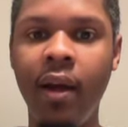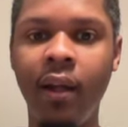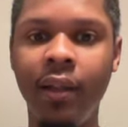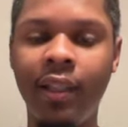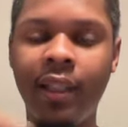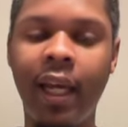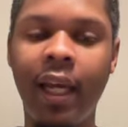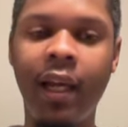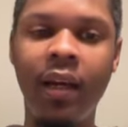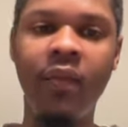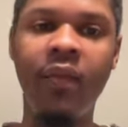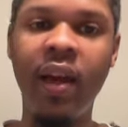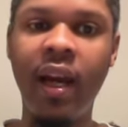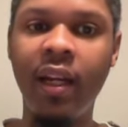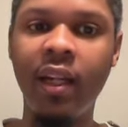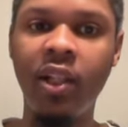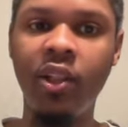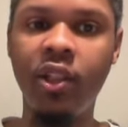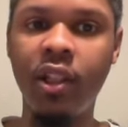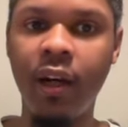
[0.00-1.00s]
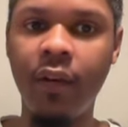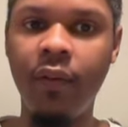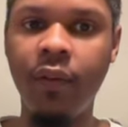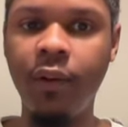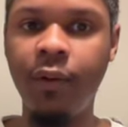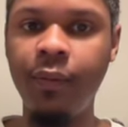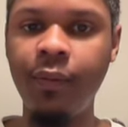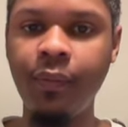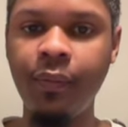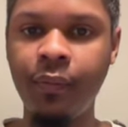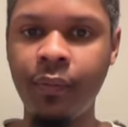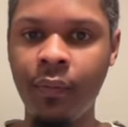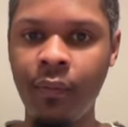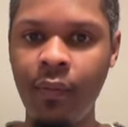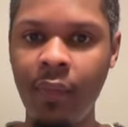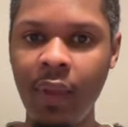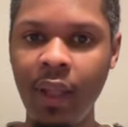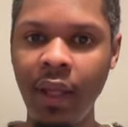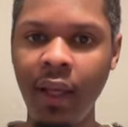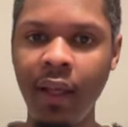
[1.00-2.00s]
Take advantage of them,
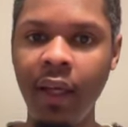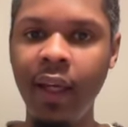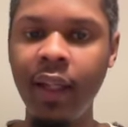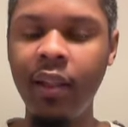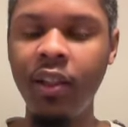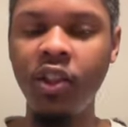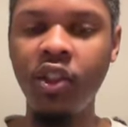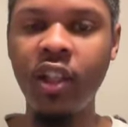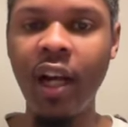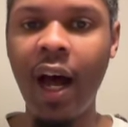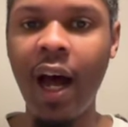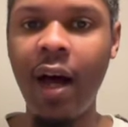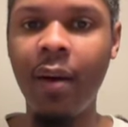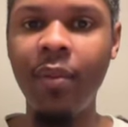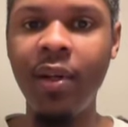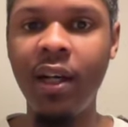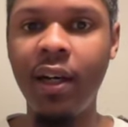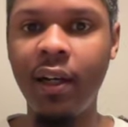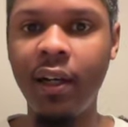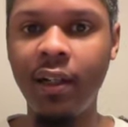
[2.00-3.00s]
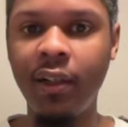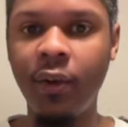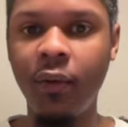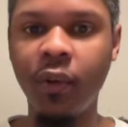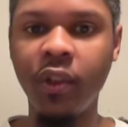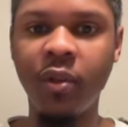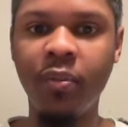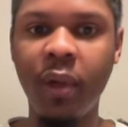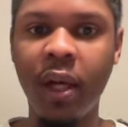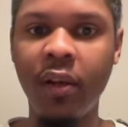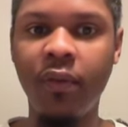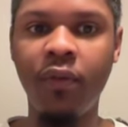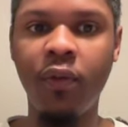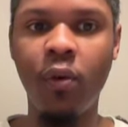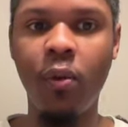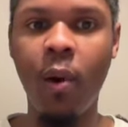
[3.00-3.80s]
get the job done the respectful